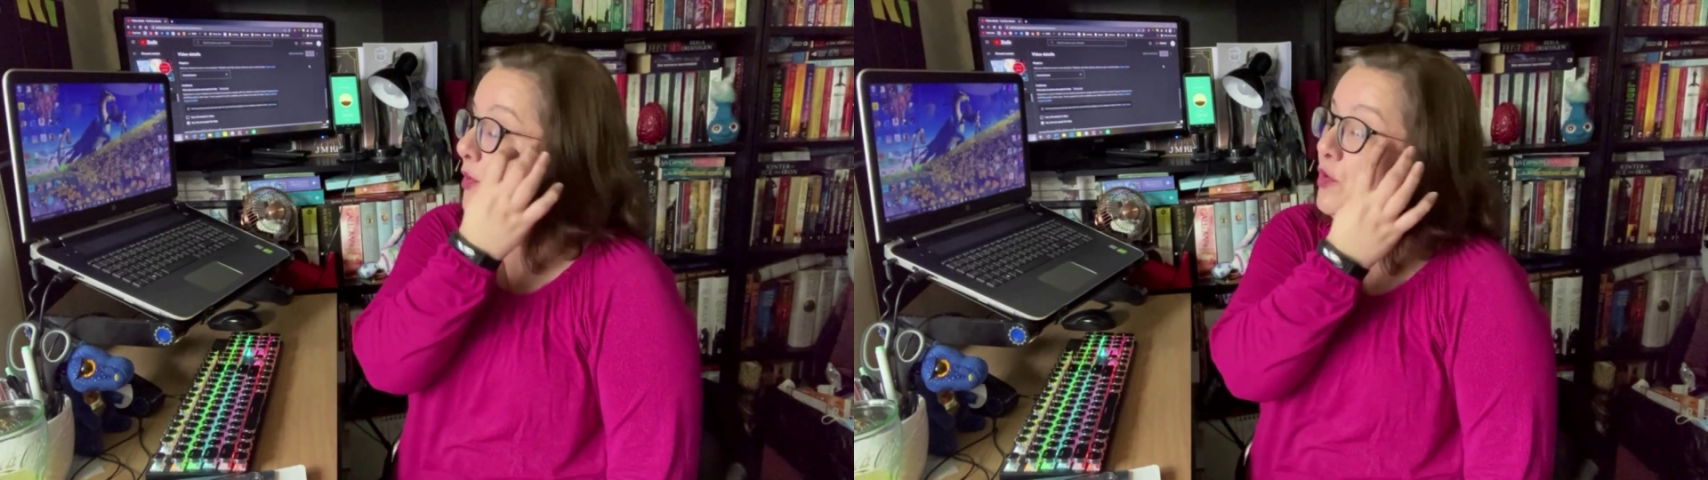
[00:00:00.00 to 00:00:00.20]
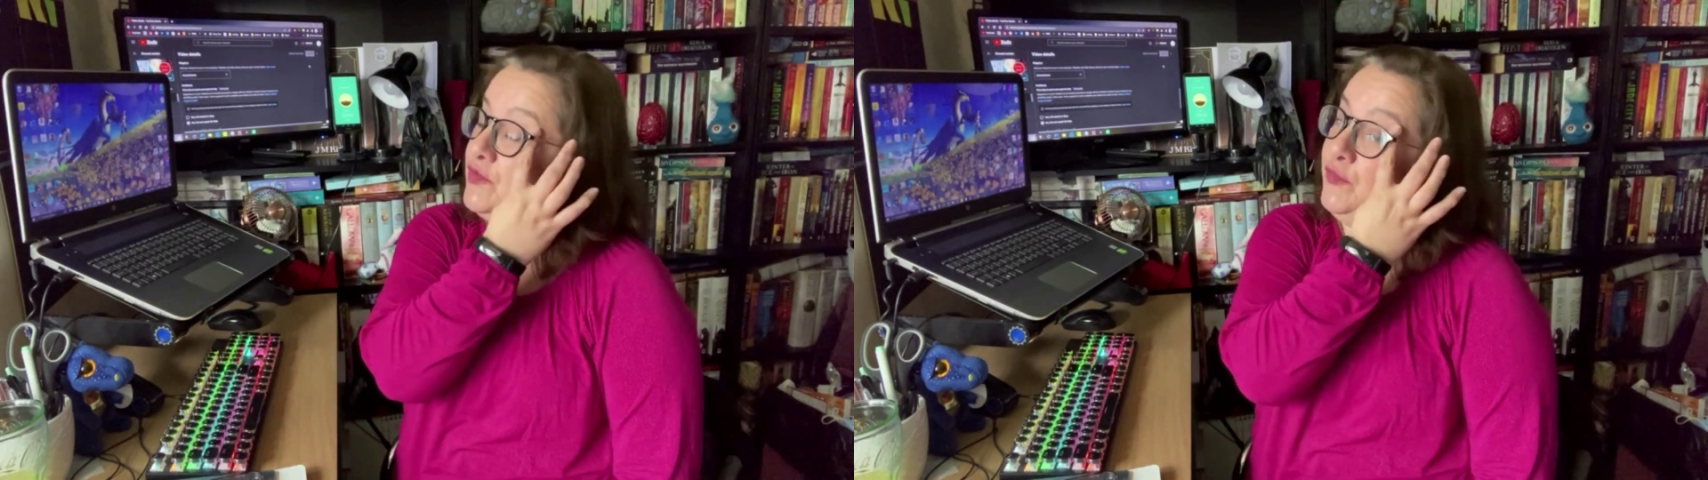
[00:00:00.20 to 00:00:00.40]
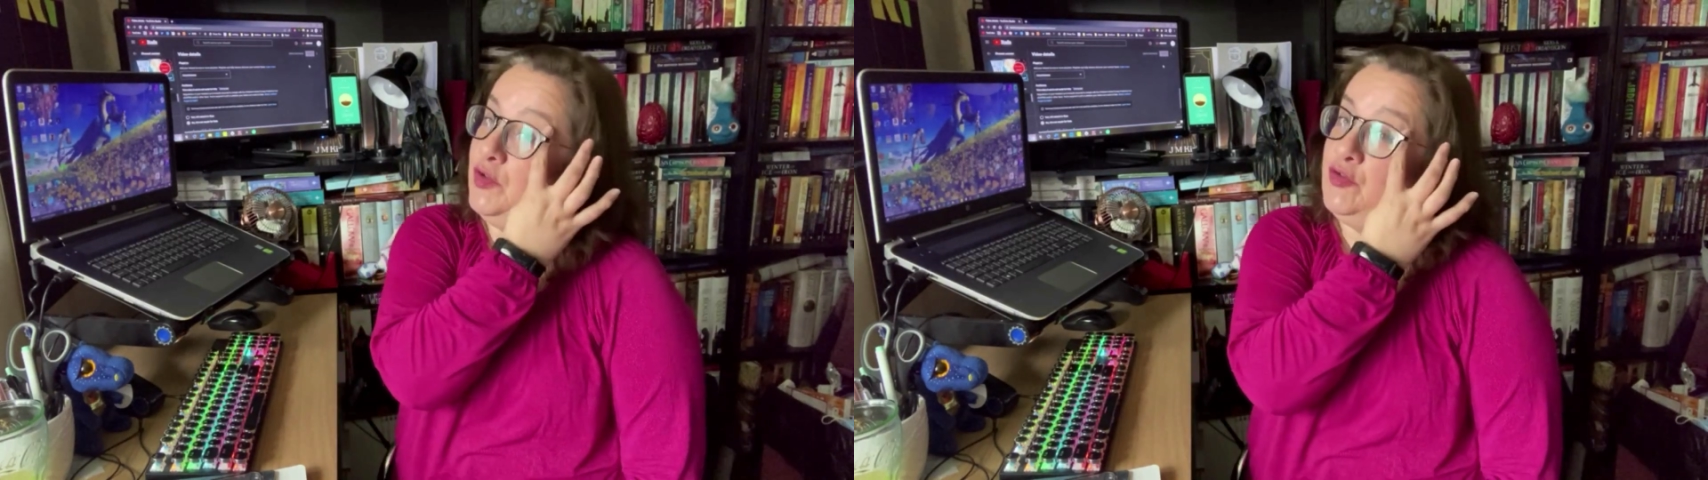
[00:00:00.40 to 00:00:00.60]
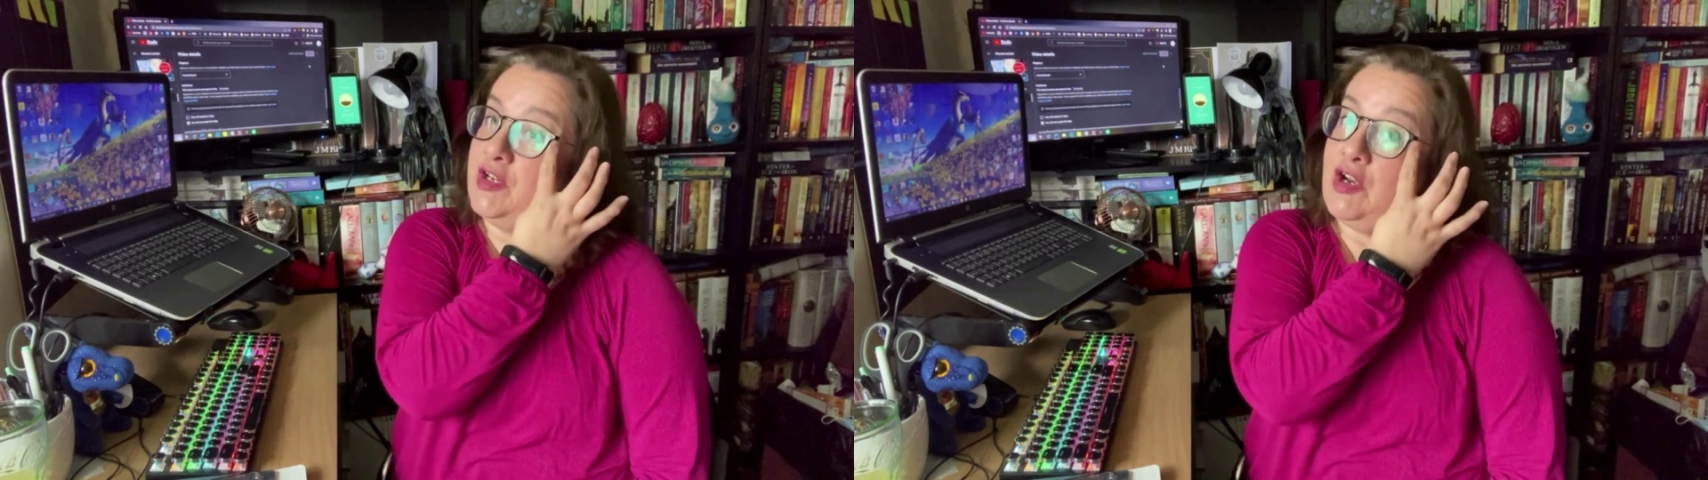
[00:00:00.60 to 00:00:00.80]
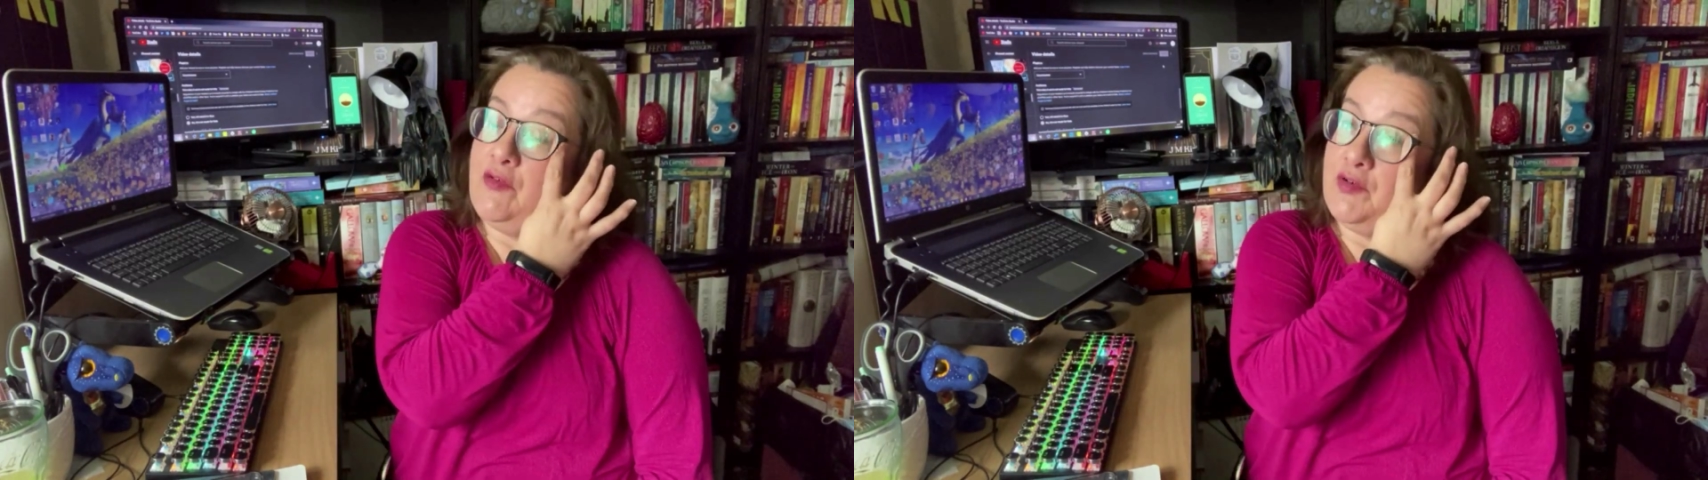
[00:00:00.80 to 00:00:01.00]
I wasn't fully
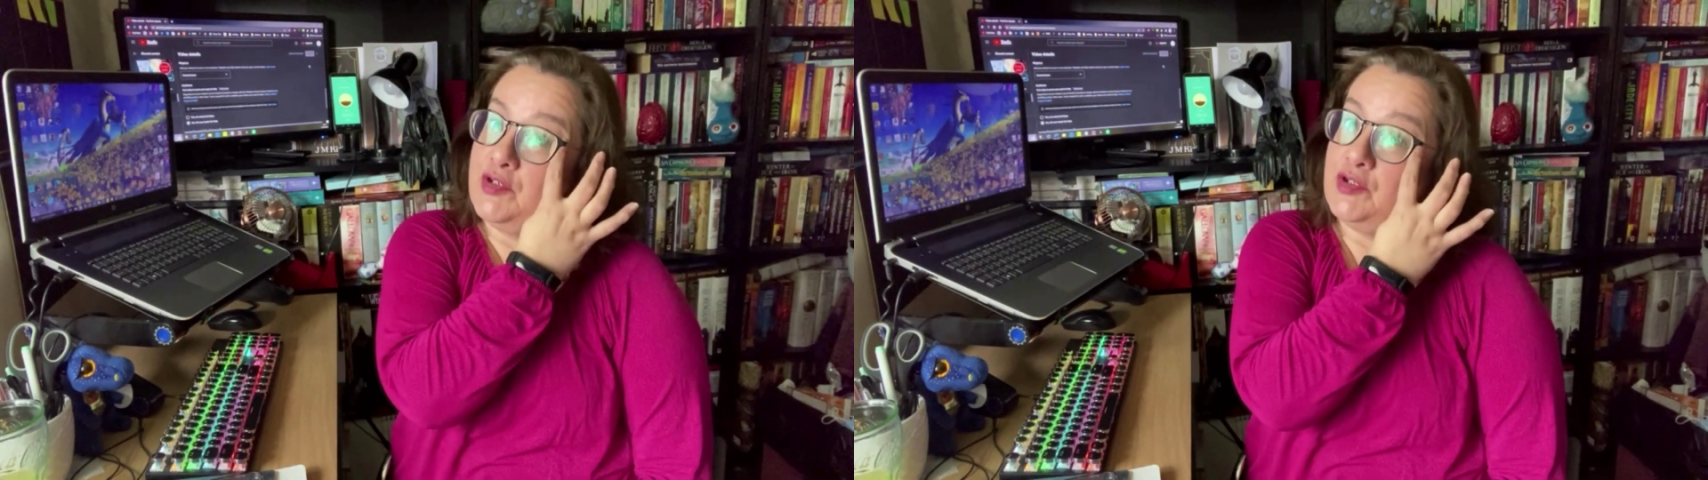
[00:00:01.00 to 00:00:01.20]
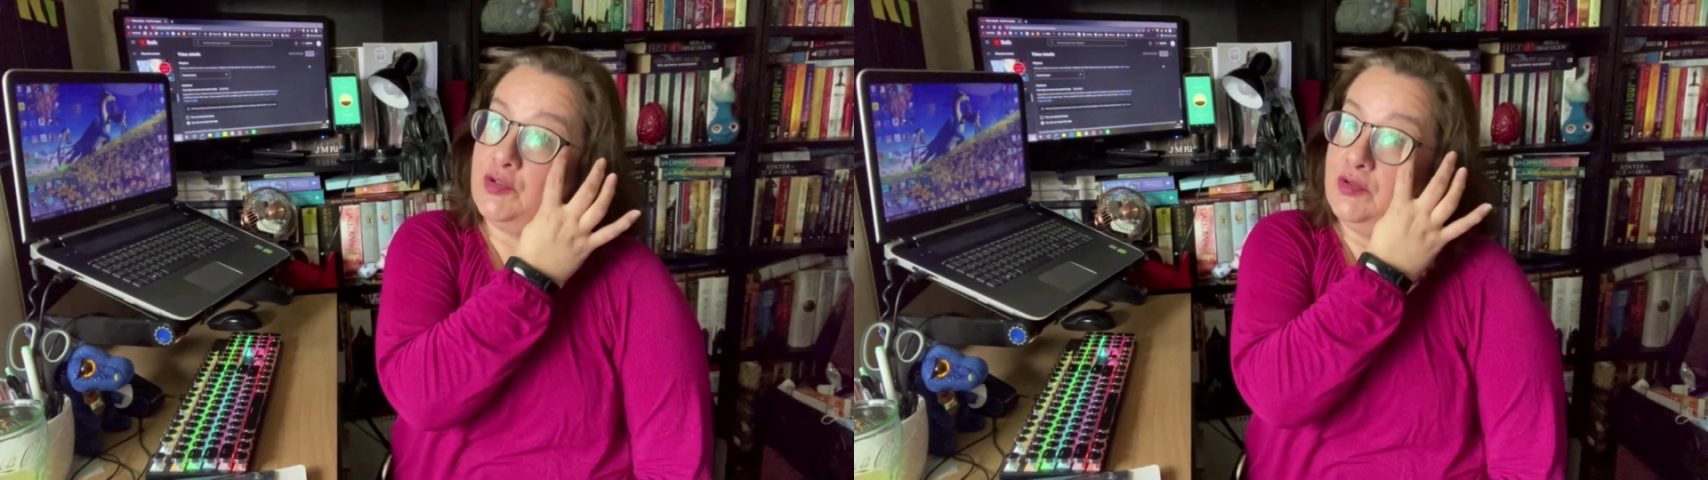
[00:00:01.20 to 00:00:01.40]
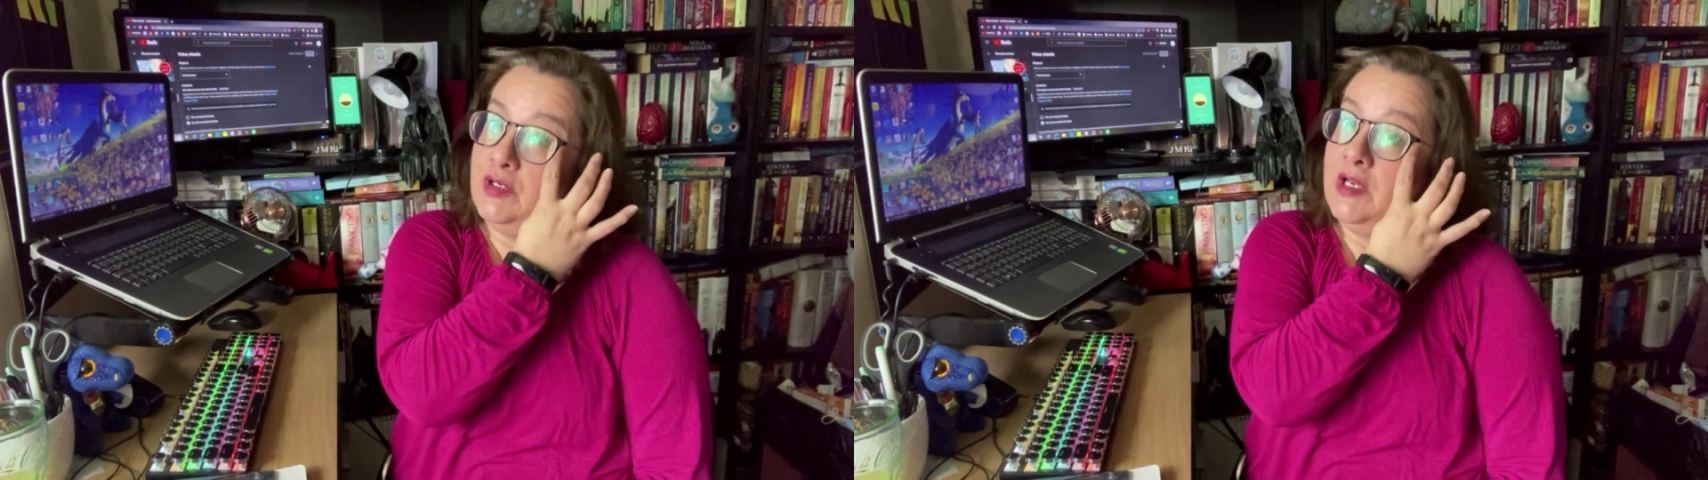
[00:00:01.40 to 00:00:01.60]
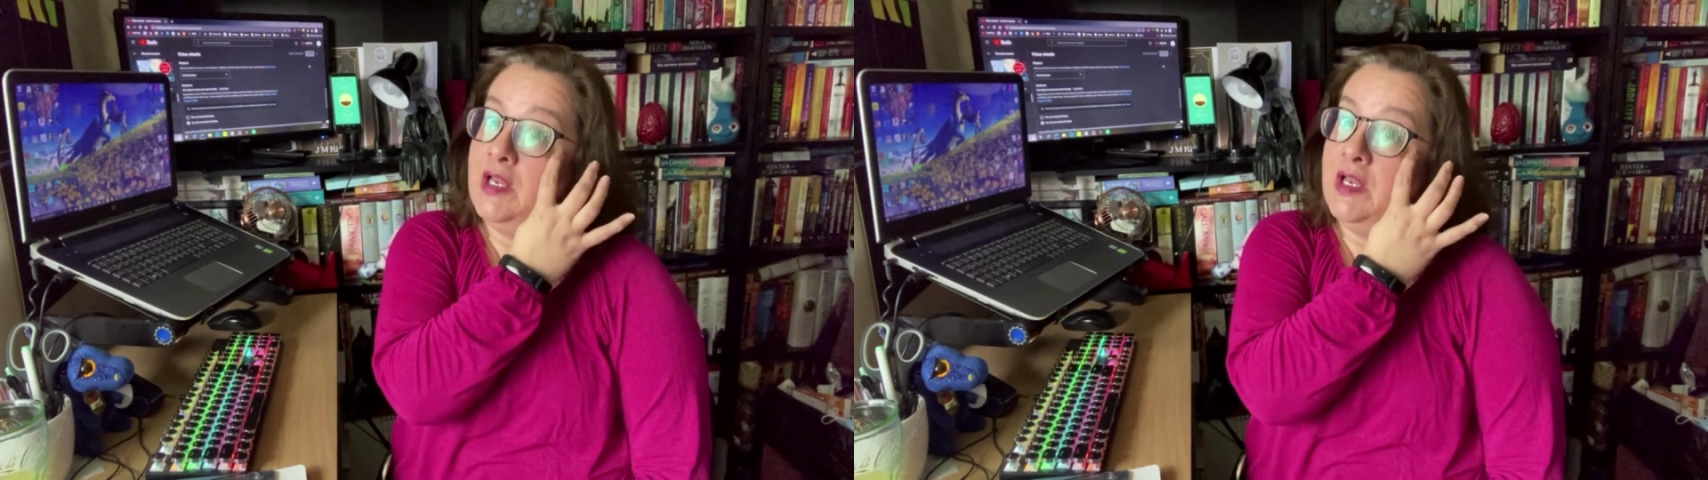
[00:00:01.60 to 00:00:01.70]
recovered, so